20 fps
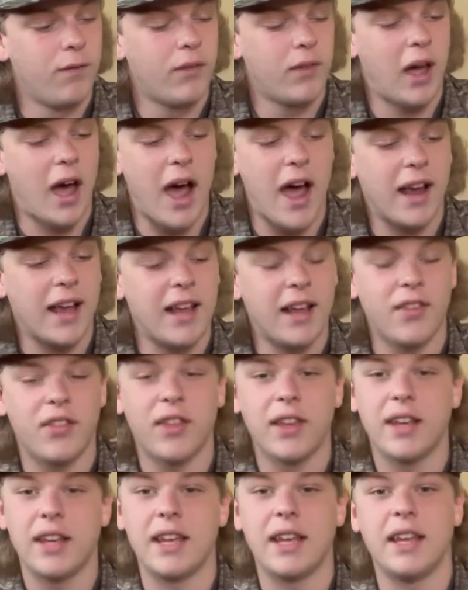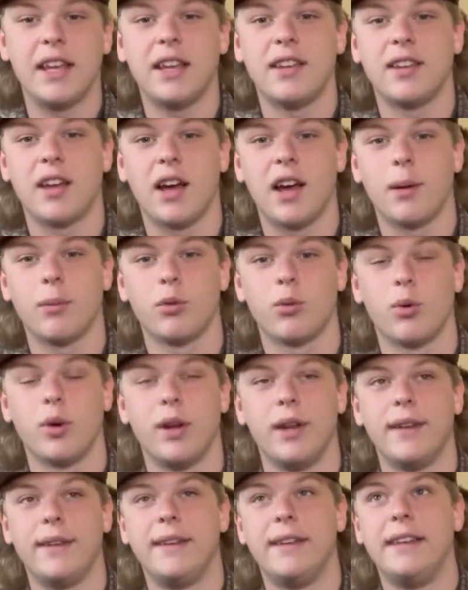I can't think of any times where
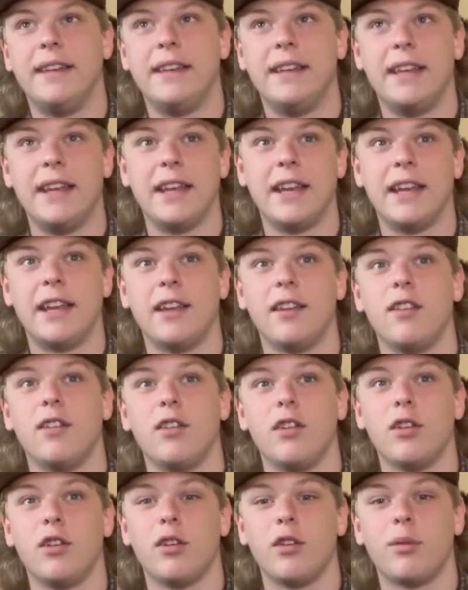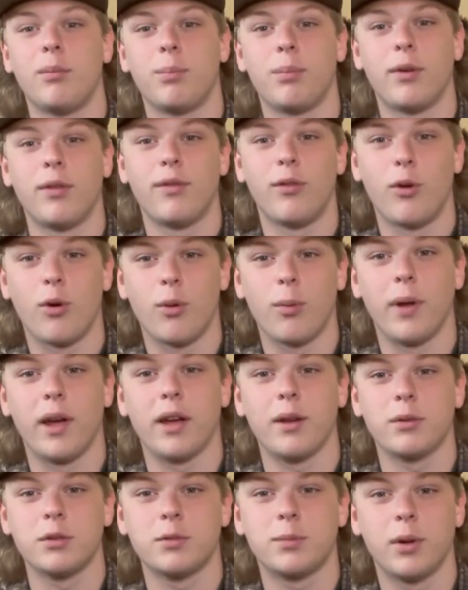it didn't perform like it
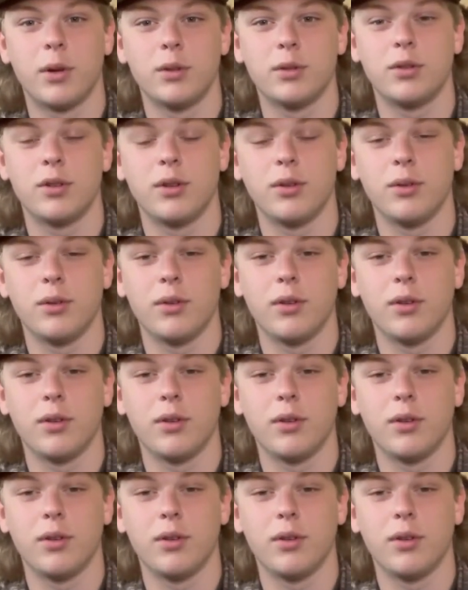was supposed to.